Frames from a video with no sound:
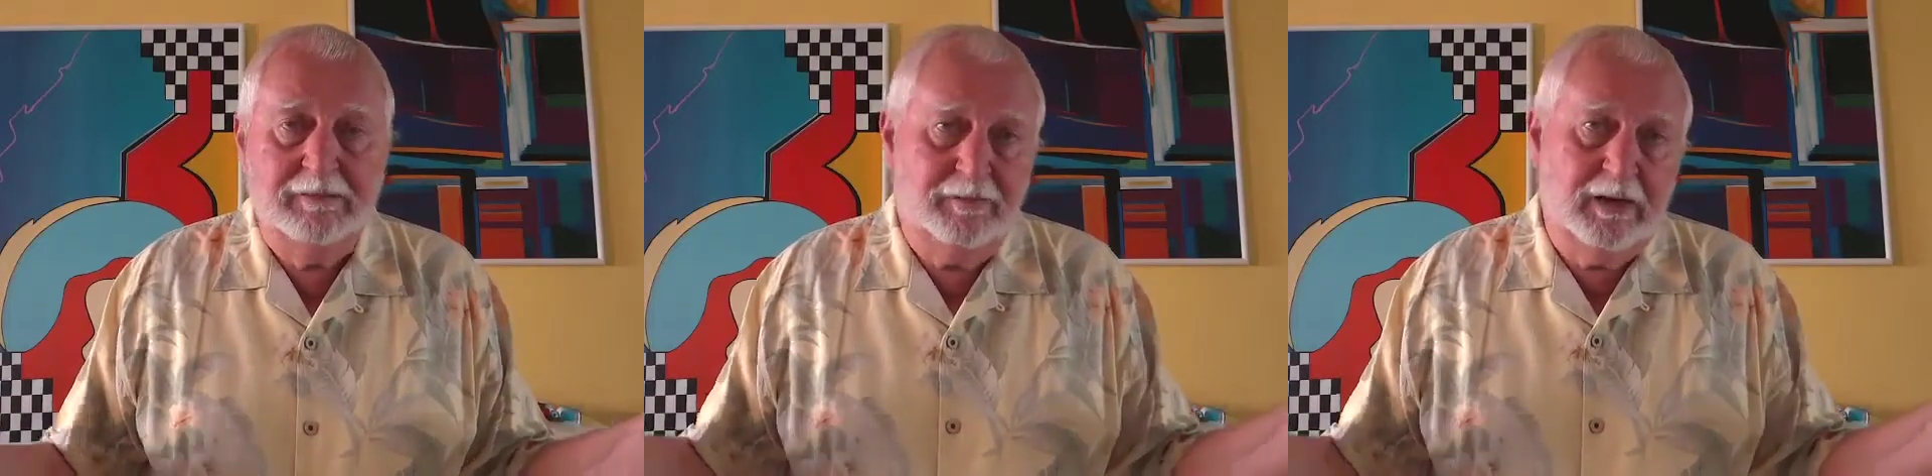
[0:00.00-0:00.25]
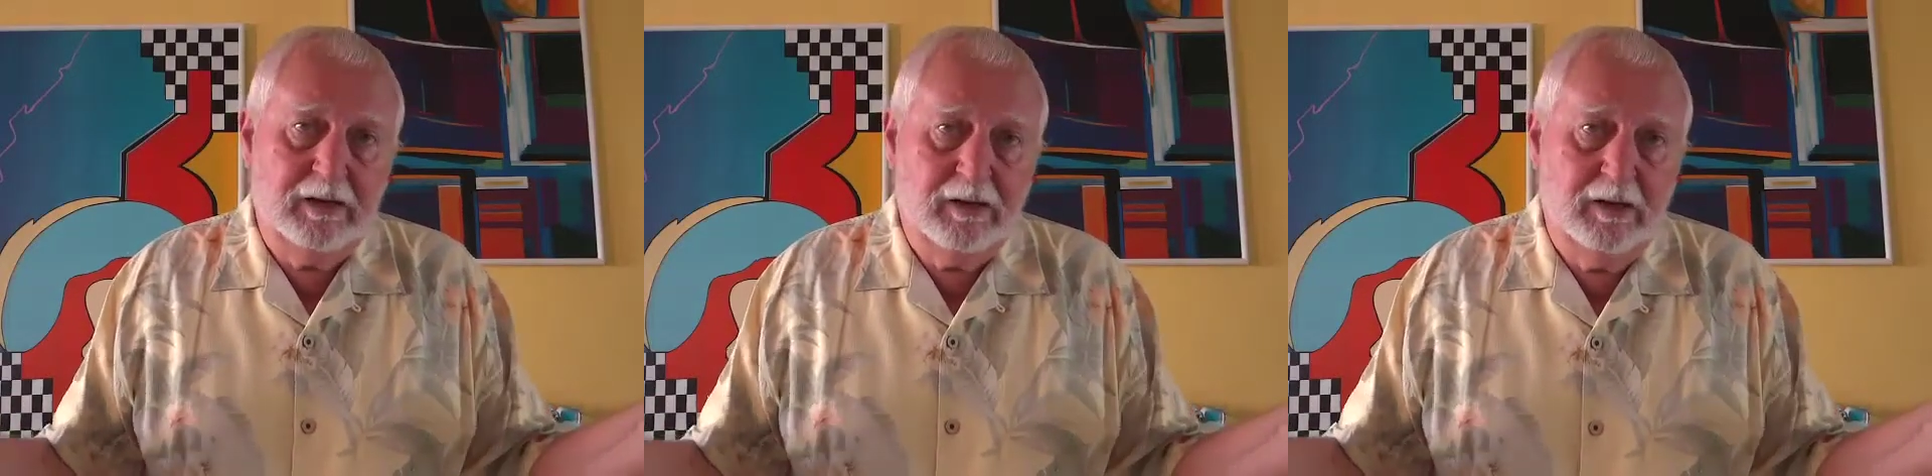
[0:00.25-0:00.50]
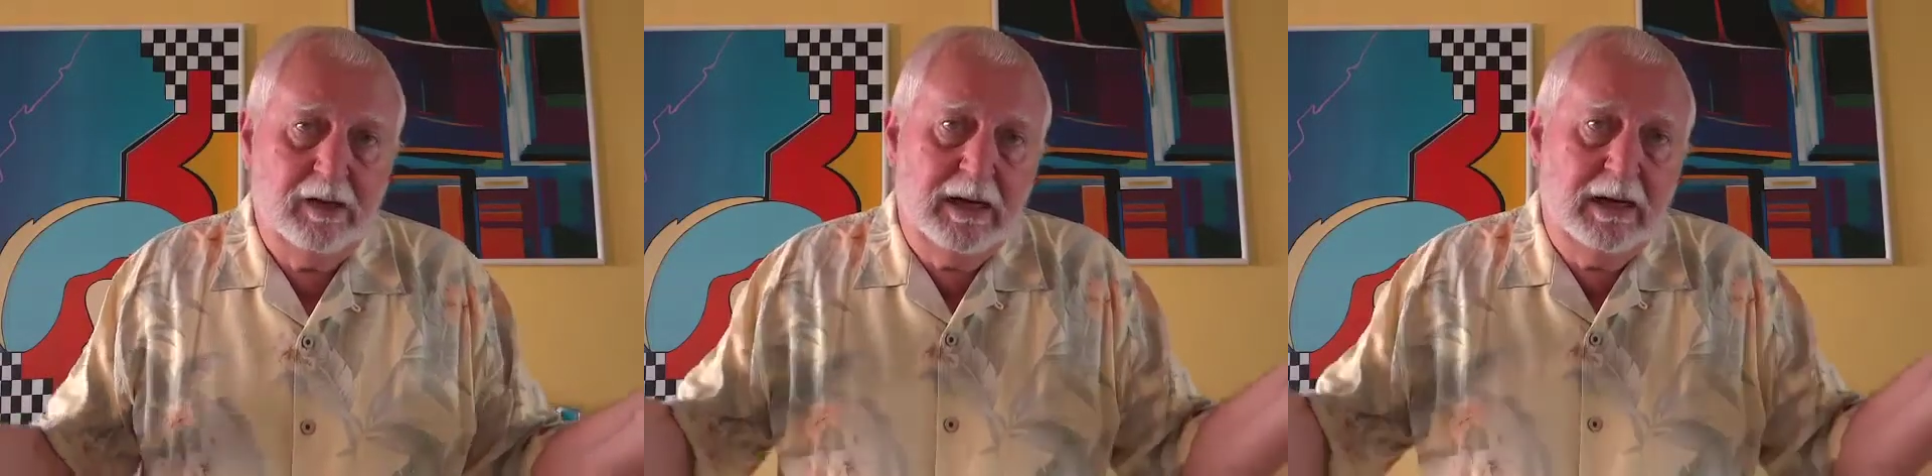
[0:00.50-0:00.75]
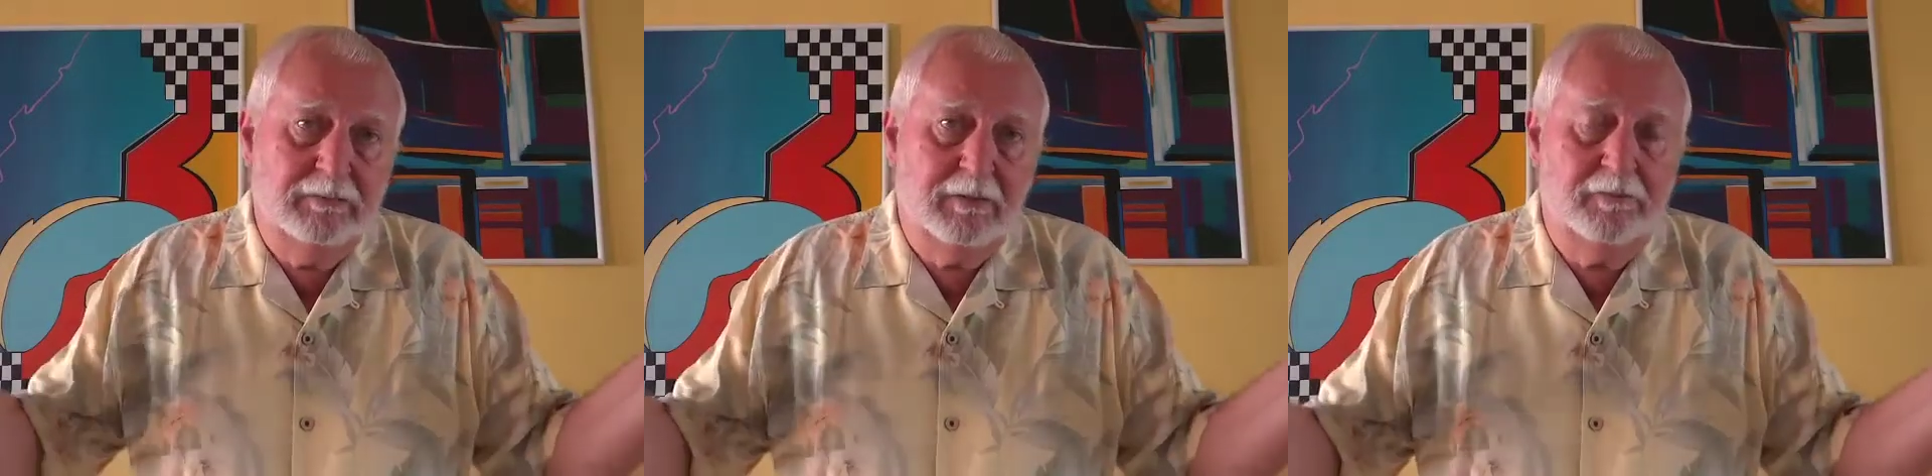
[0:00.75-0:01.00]
If I could,
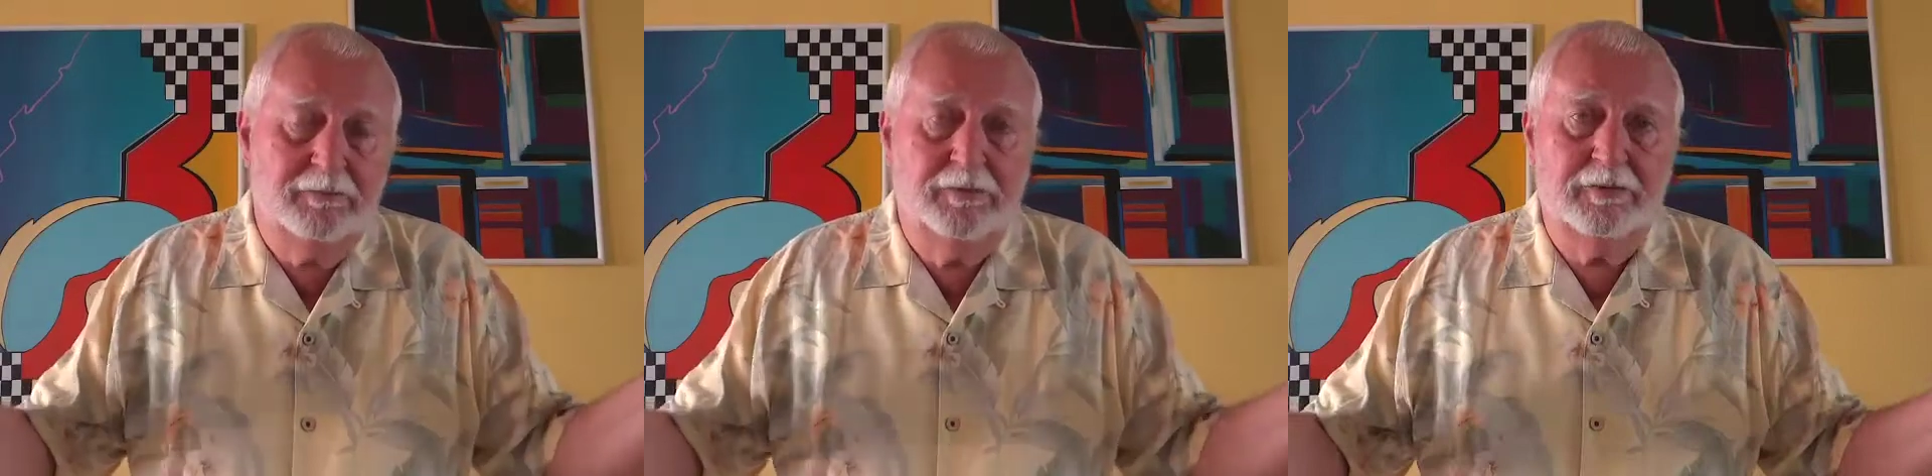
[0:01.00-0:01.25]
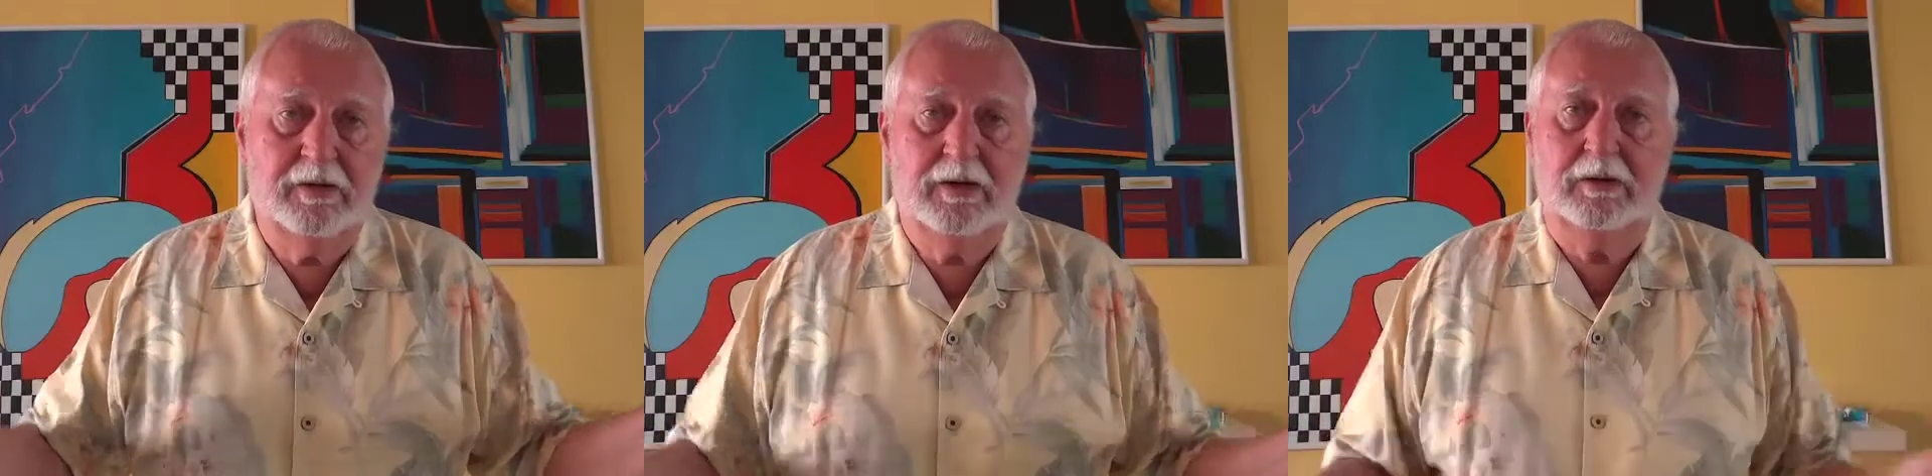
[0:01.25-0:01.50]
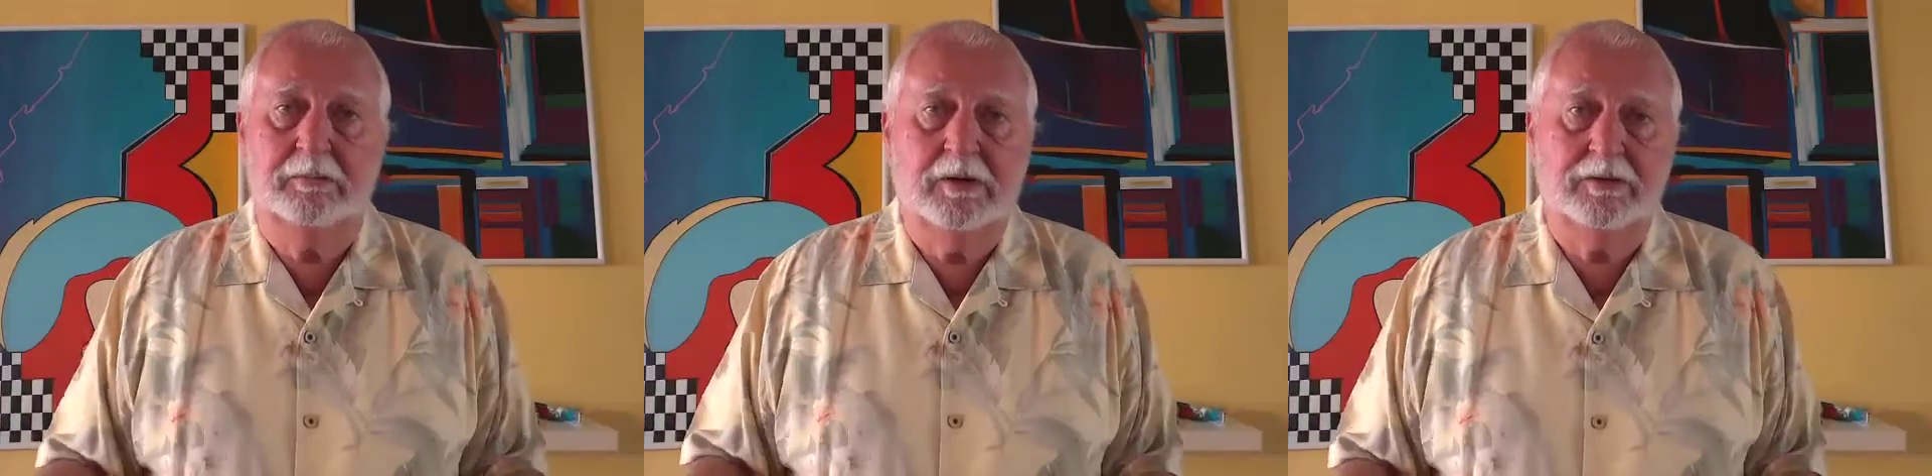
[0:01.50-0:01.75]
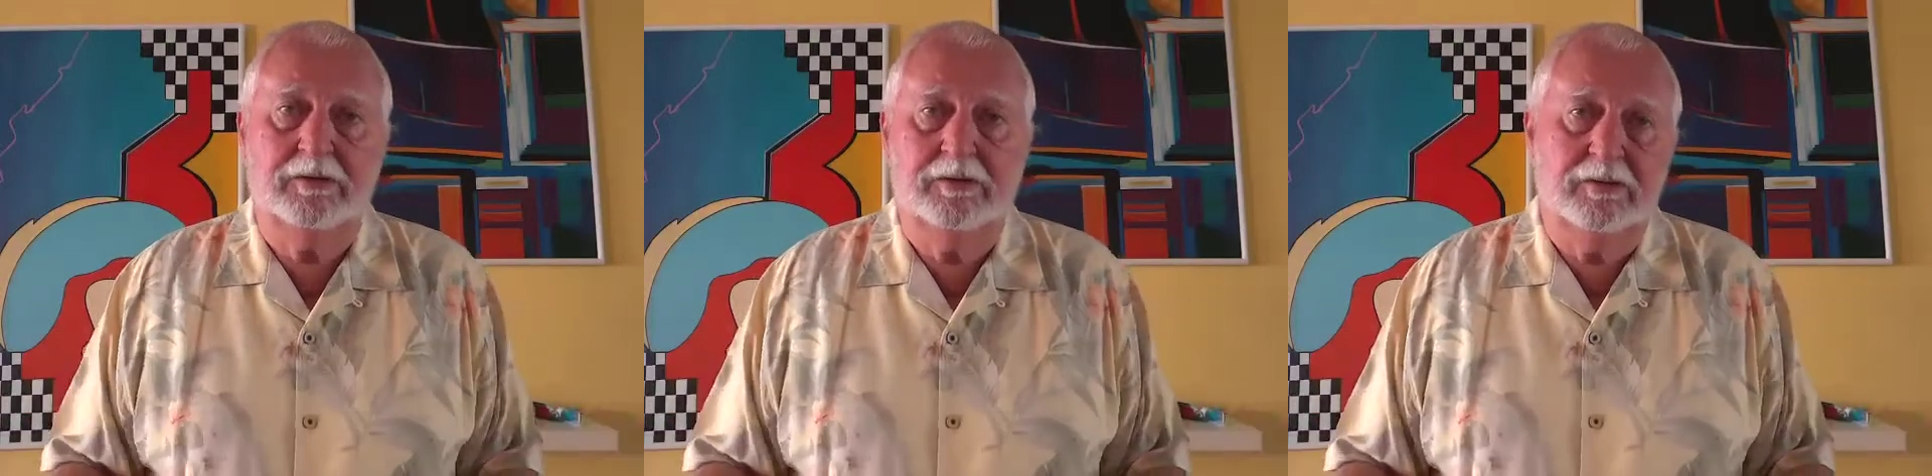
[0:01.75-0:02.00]
I'd run for city commissioner